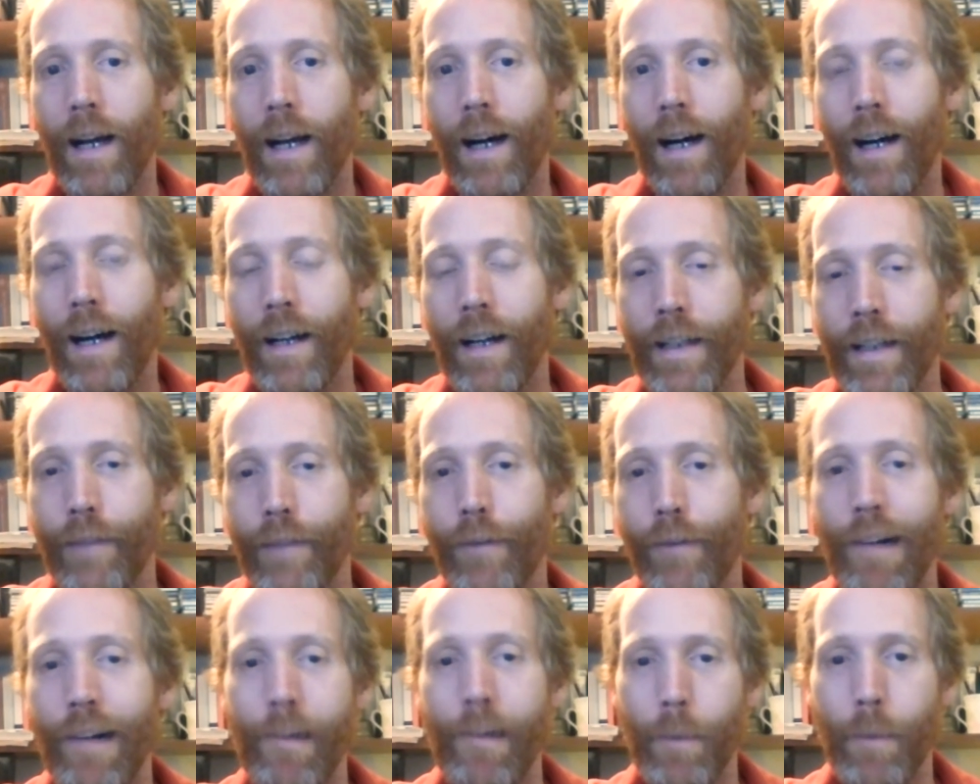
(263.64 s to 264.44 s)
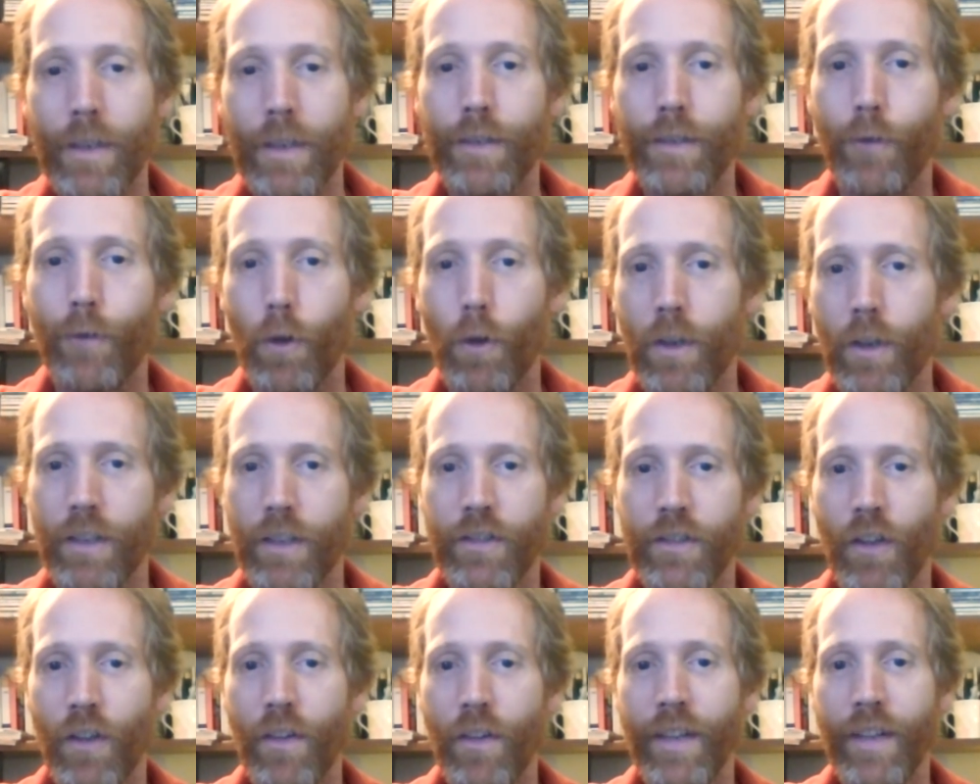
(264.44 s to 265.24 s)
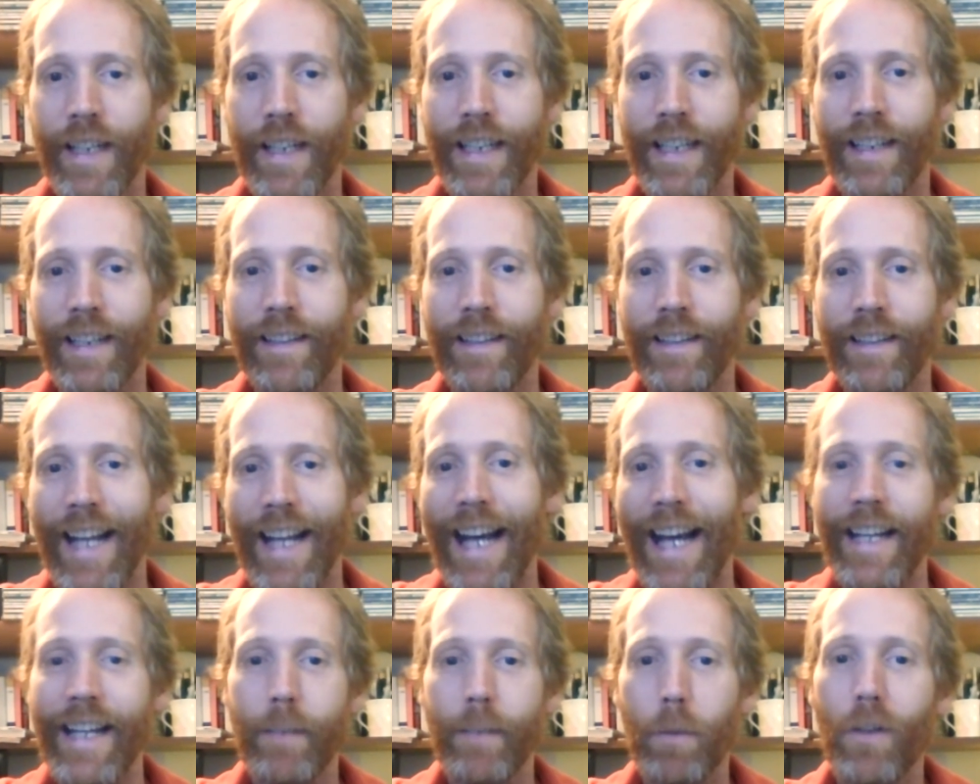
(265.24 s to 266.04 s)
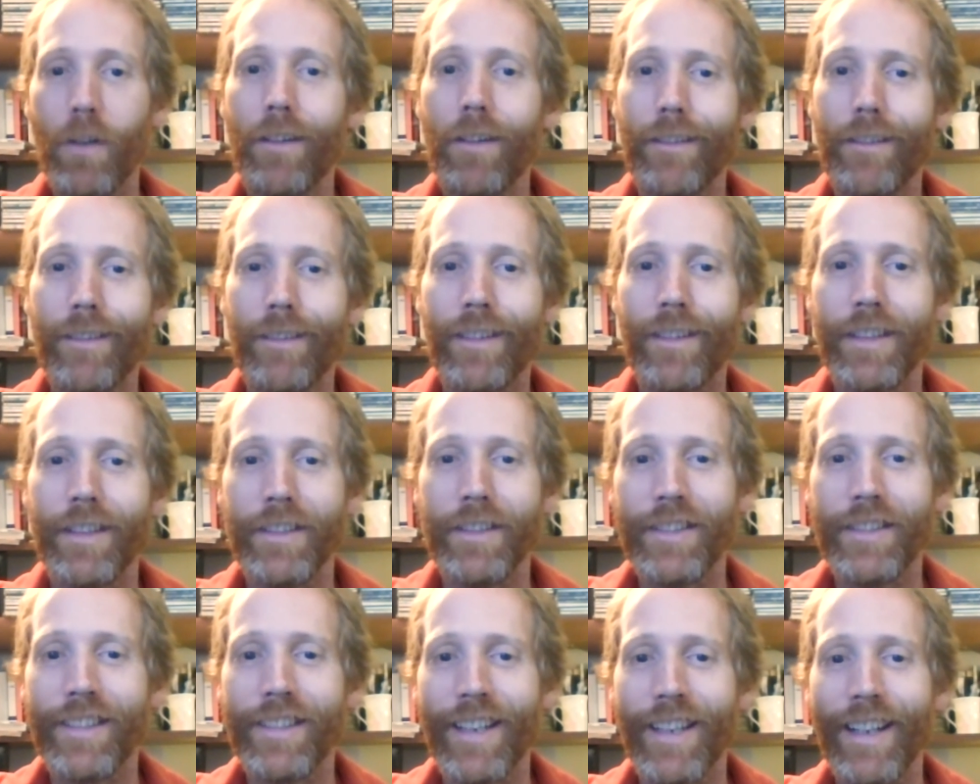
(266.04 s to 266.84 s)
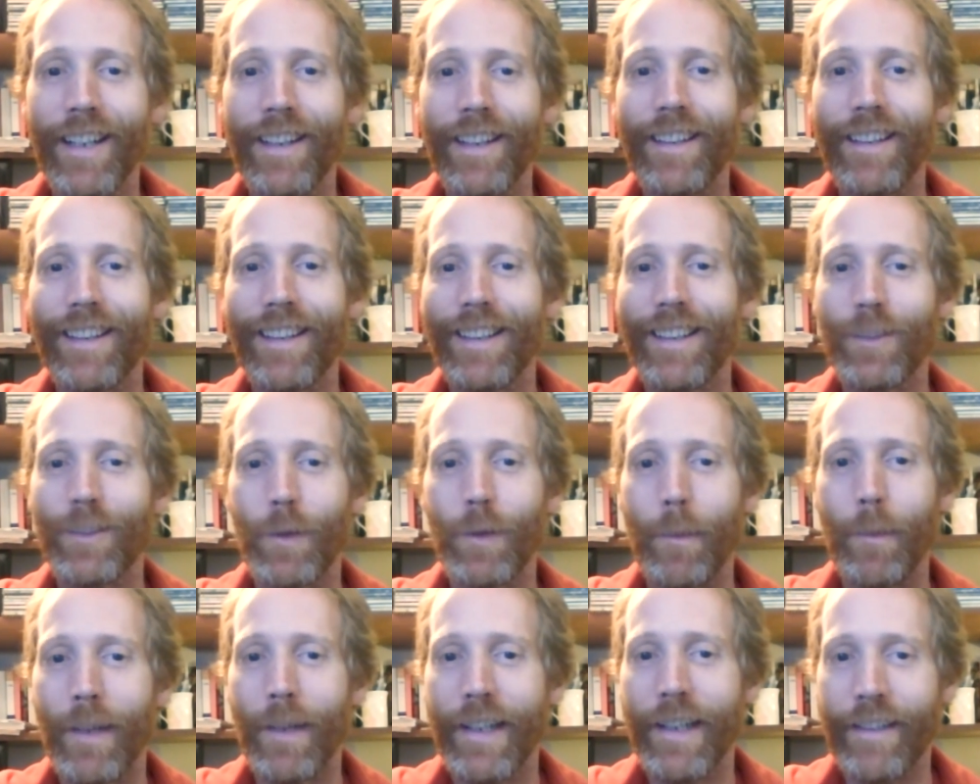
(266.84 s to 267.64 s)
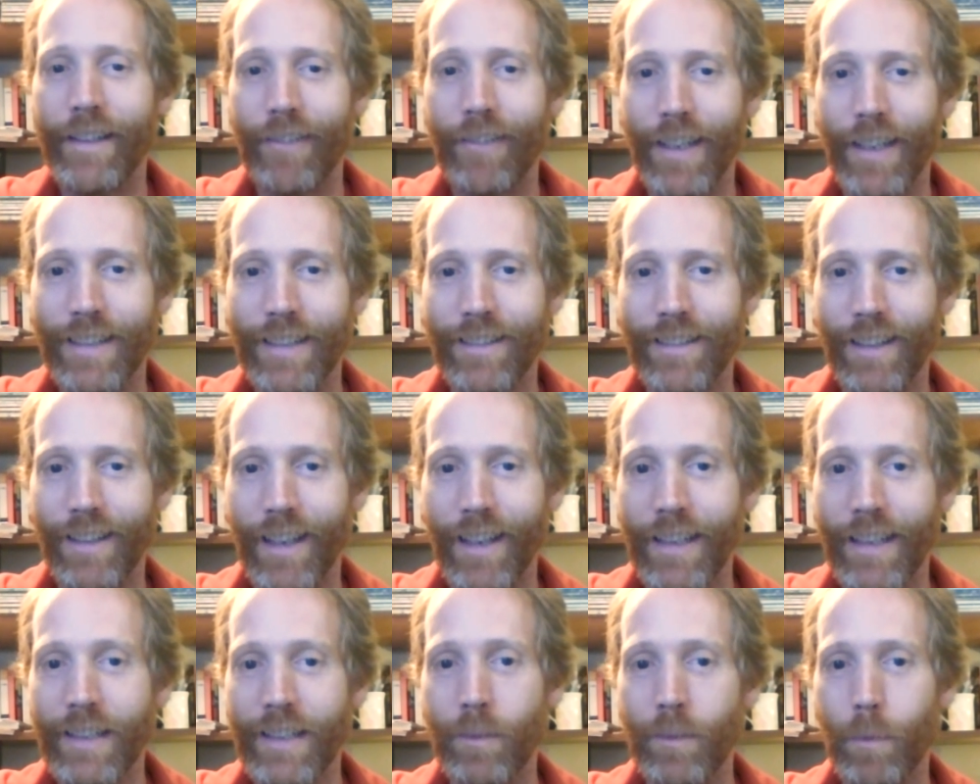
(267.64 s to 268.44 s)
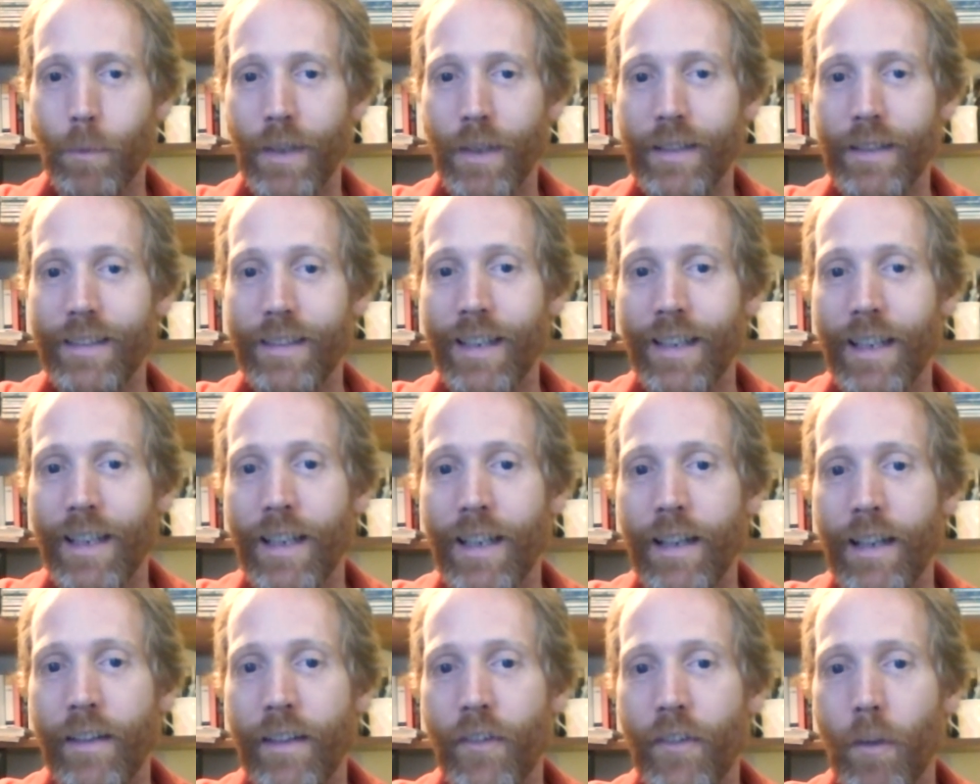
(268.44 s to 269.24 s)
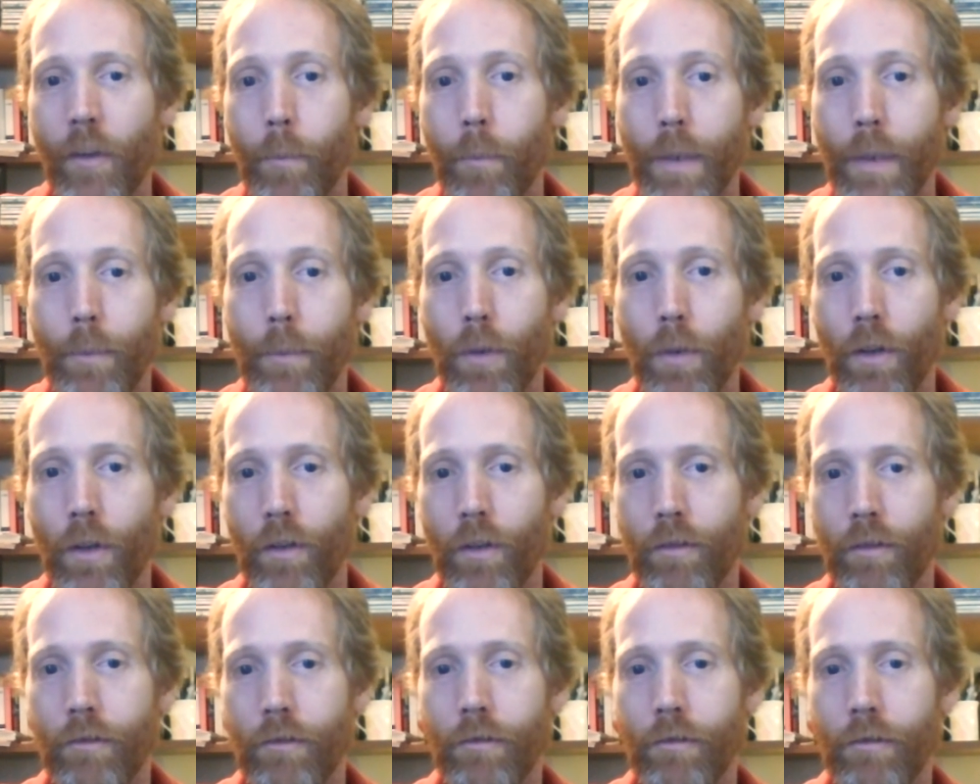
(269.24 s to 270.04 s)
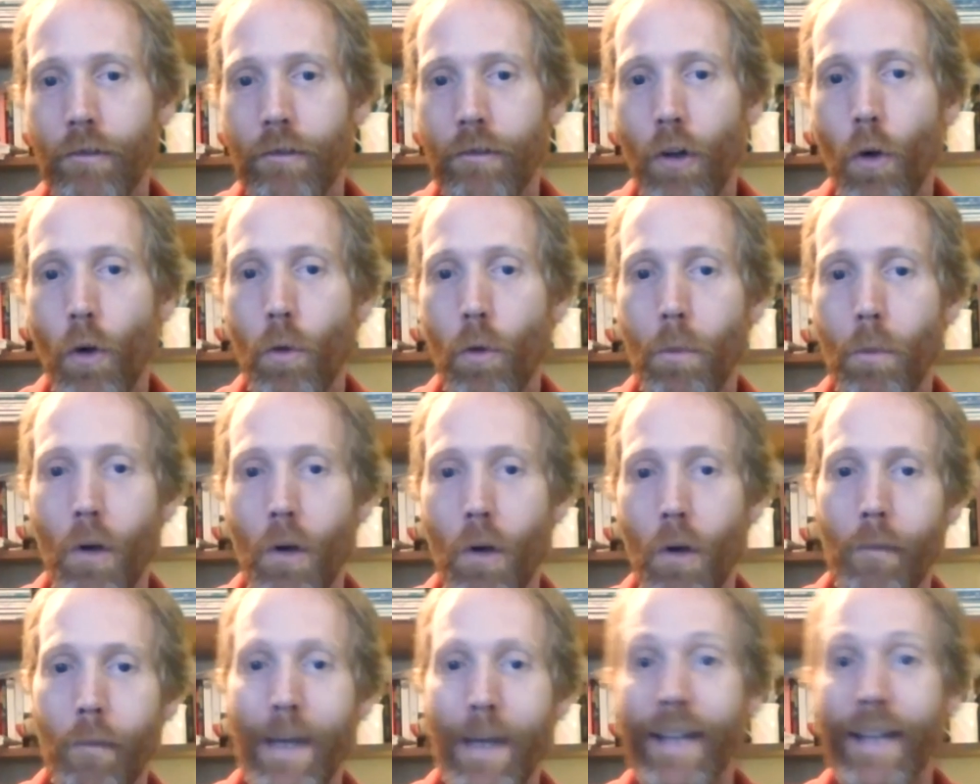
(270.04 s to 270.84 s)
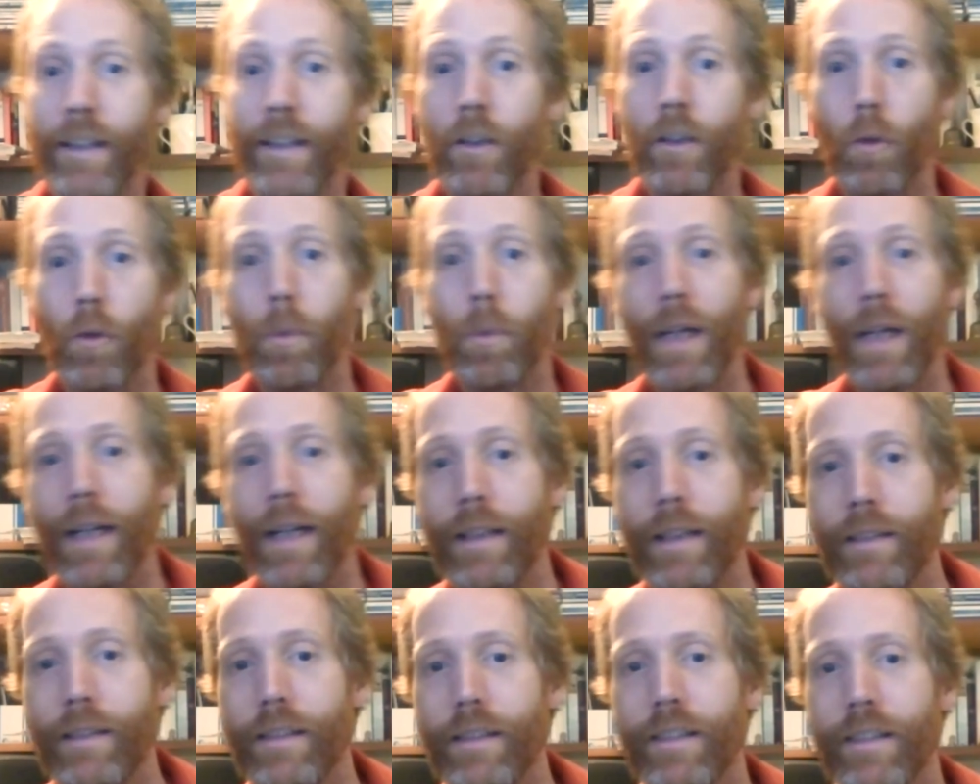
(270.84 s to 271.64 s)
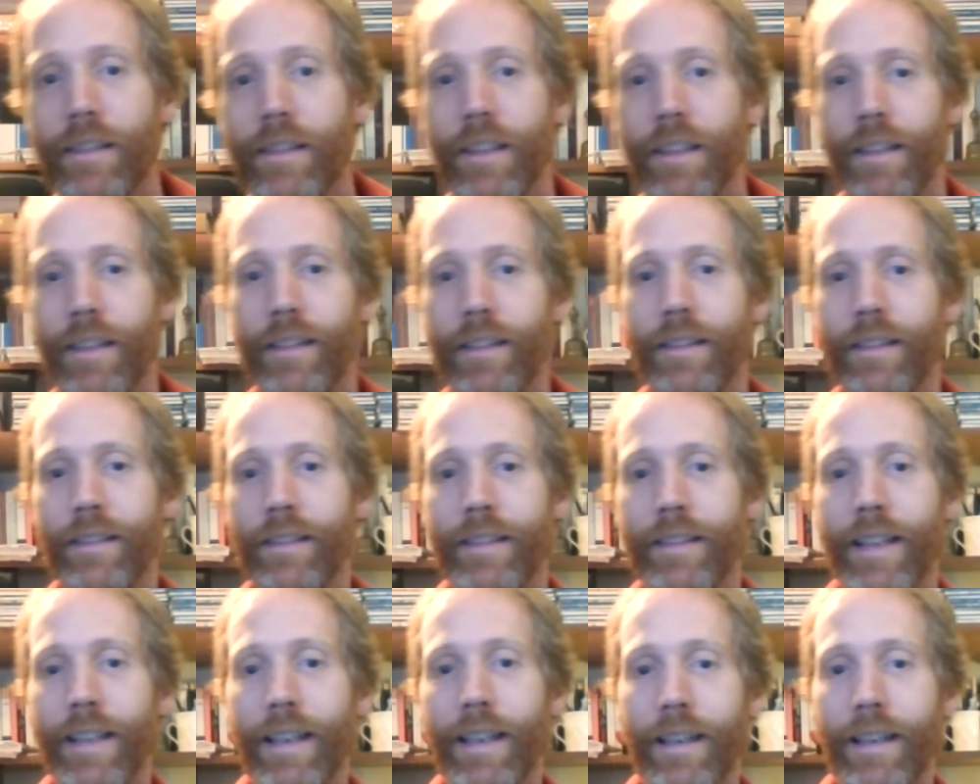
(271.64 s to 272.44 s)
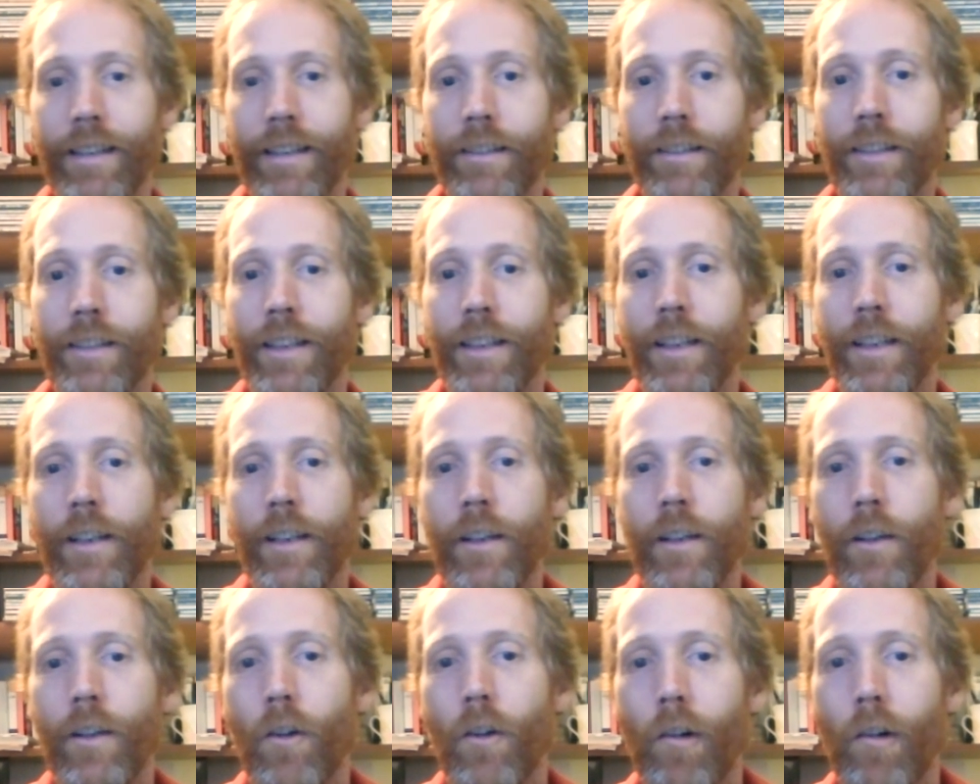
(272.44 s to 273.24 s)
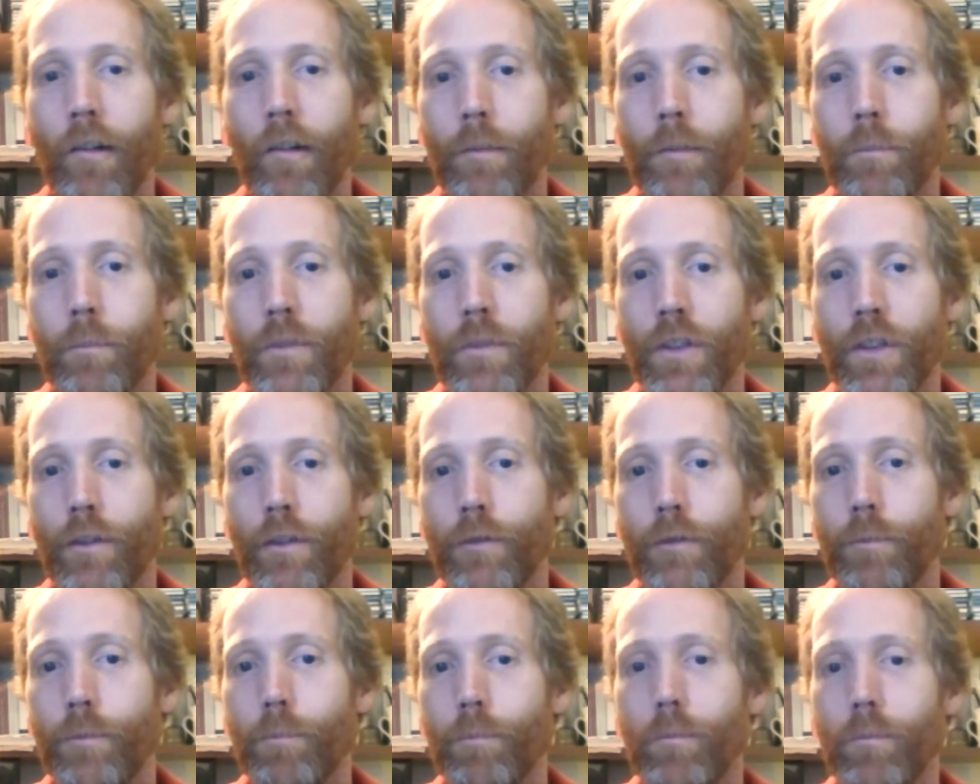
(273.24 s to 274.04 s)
I very much focus on the edible, because that's where my interest lies, but some people grow more medical plants and or sort of